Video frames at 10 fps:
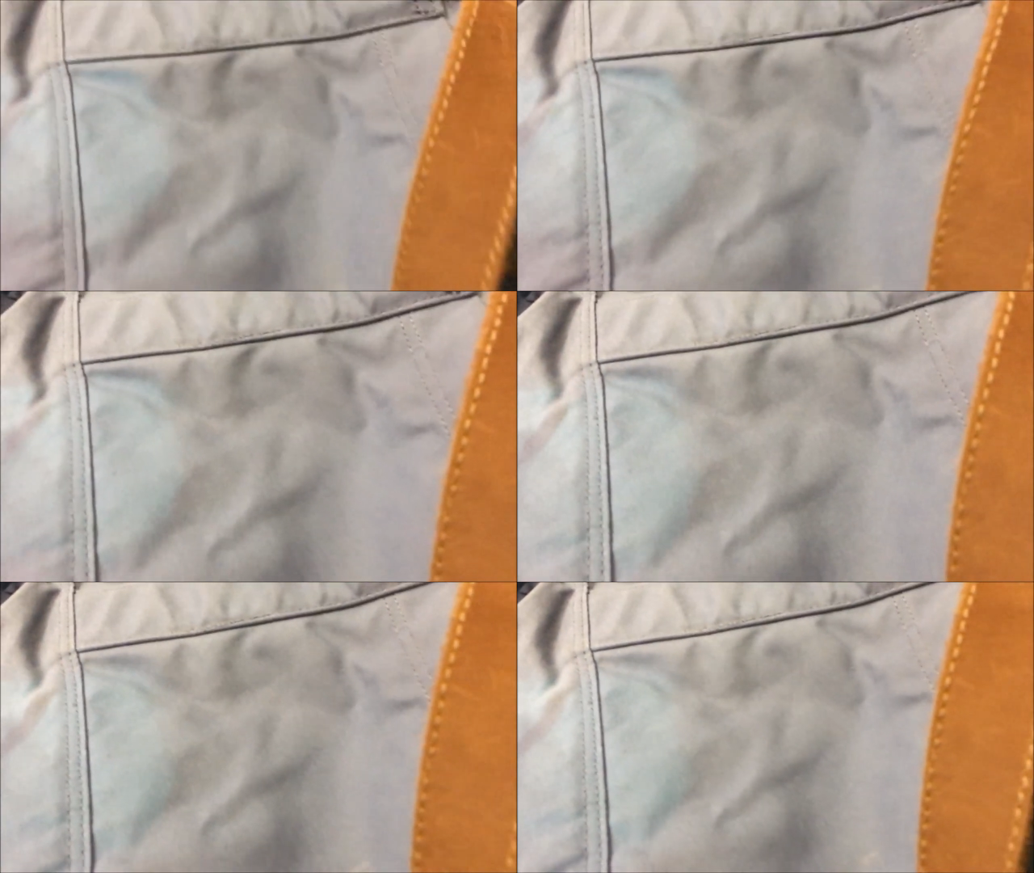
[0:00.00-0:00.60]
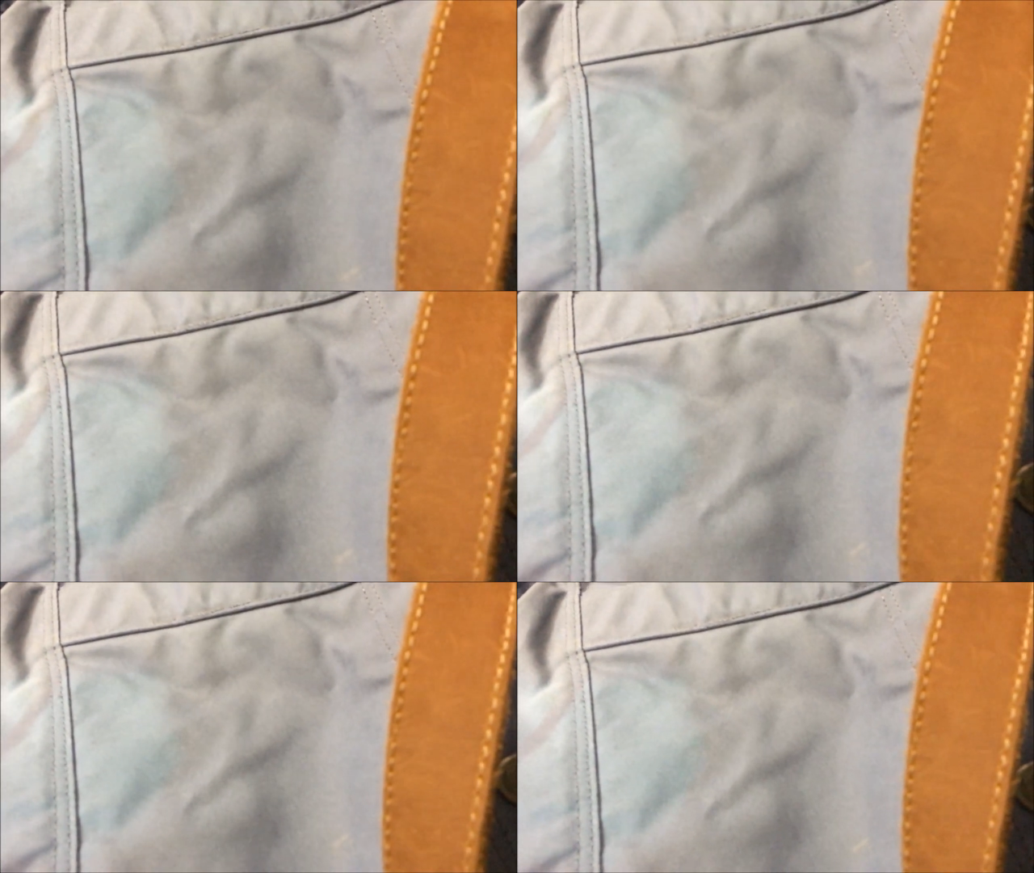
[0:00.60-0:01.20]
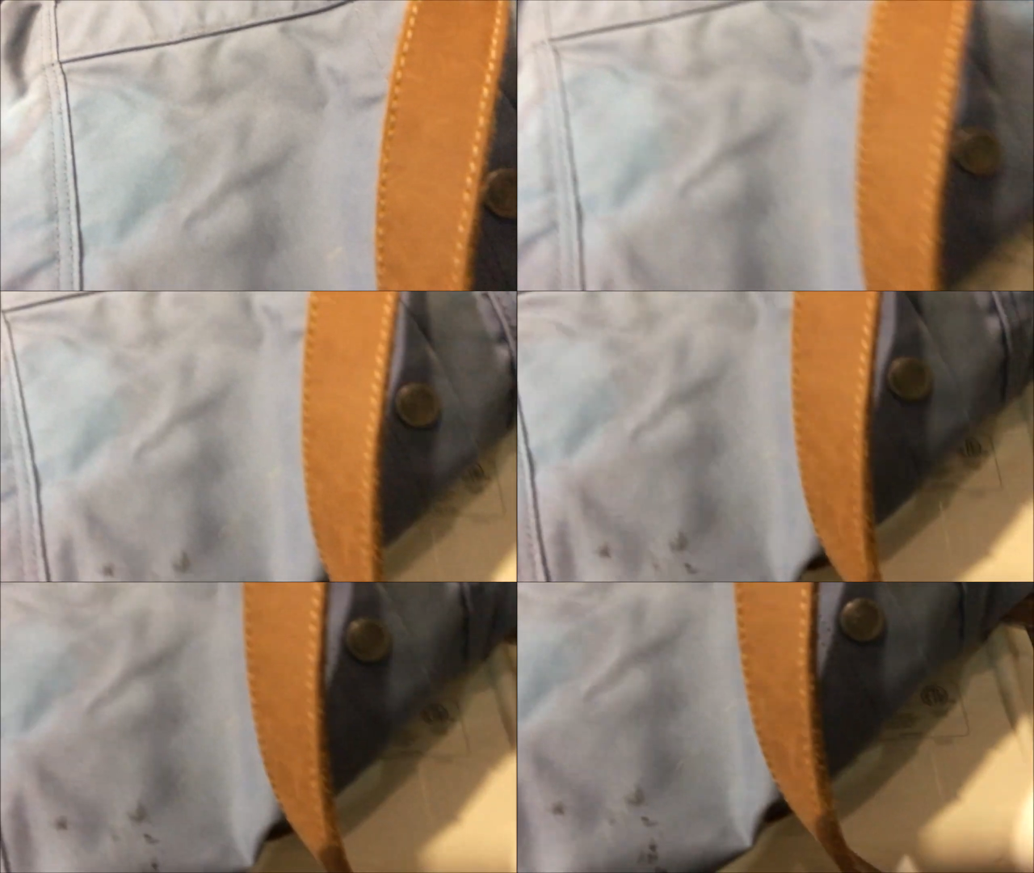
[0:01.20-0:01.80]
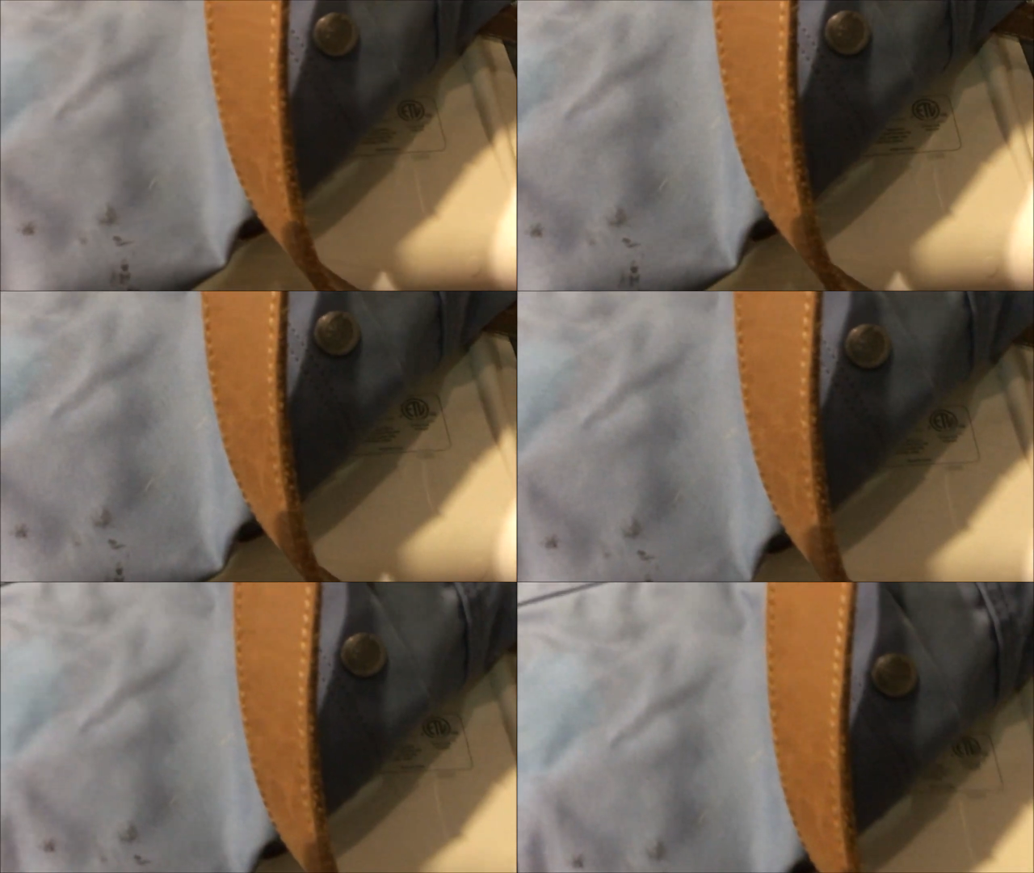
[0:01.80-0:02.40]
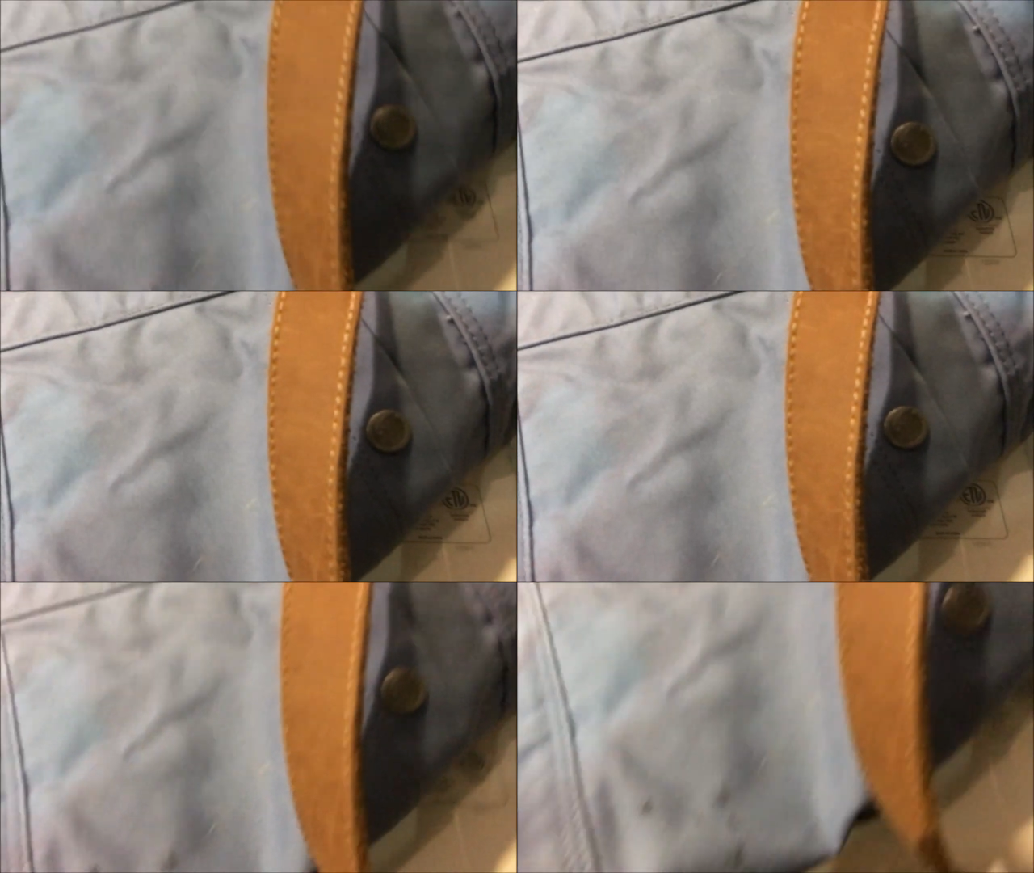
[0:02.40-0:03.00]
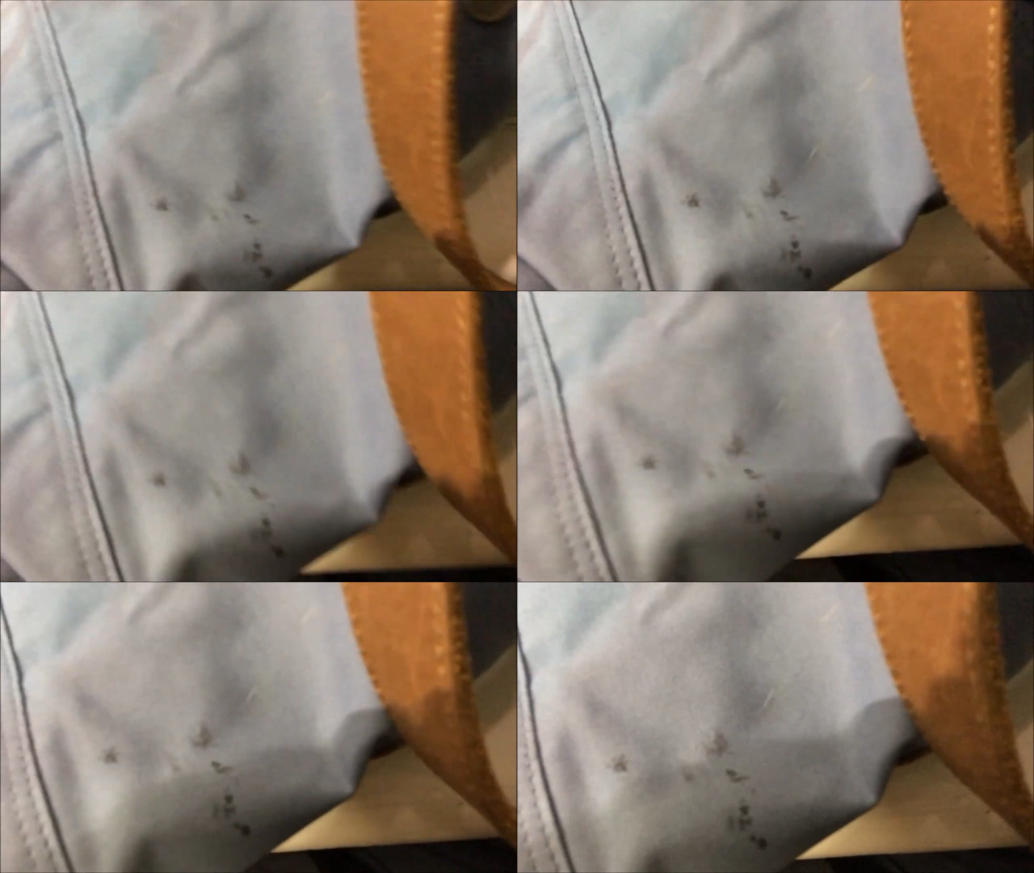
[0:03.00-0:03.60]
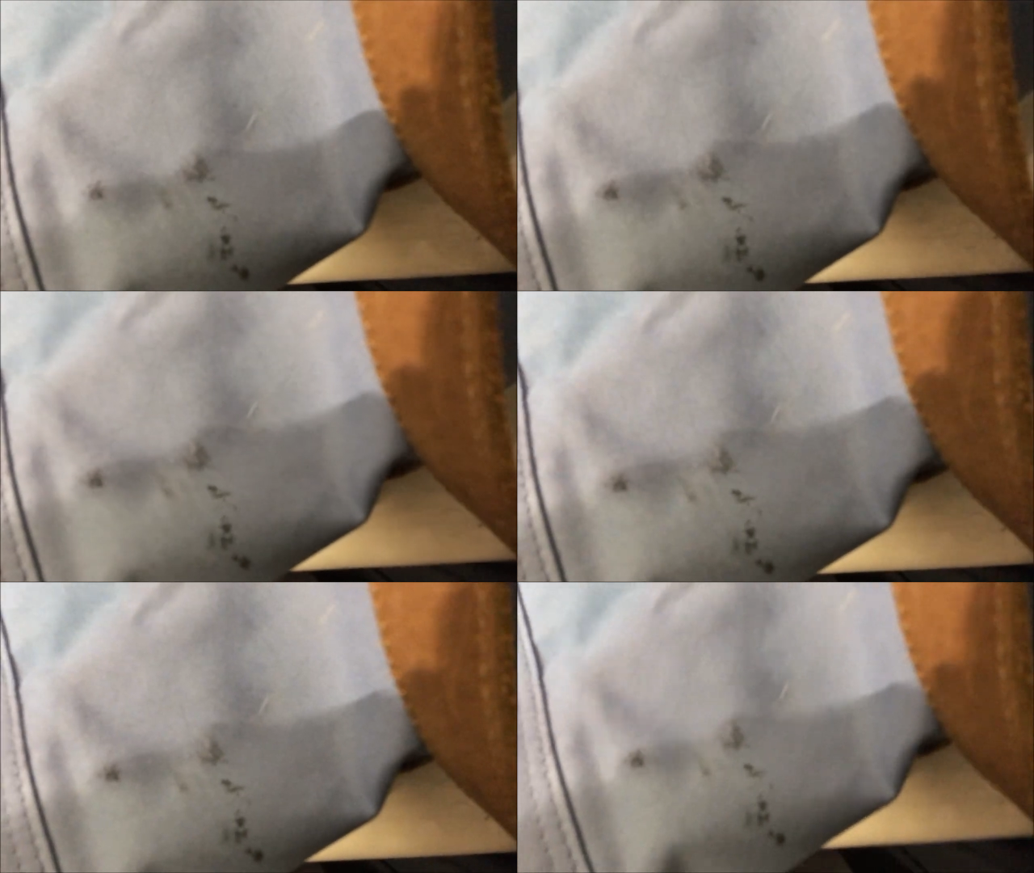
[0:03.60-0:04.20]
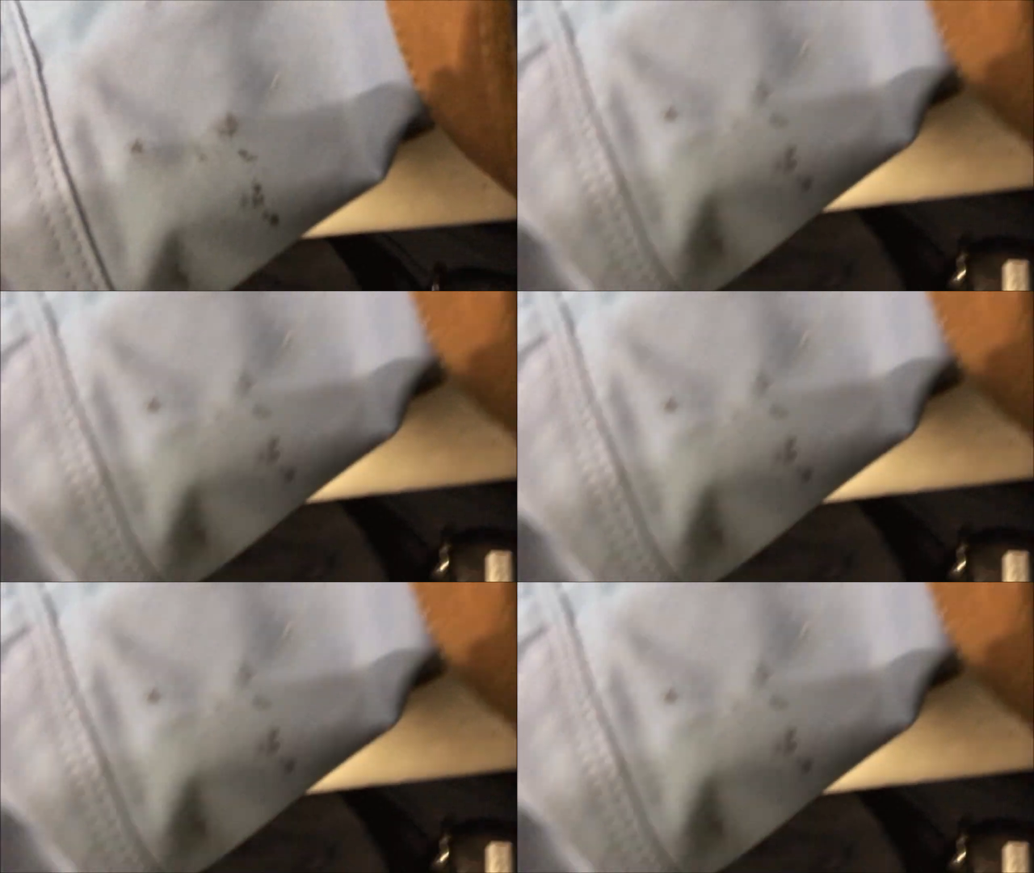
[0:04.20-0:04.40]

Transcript: [unreadable: no face in view]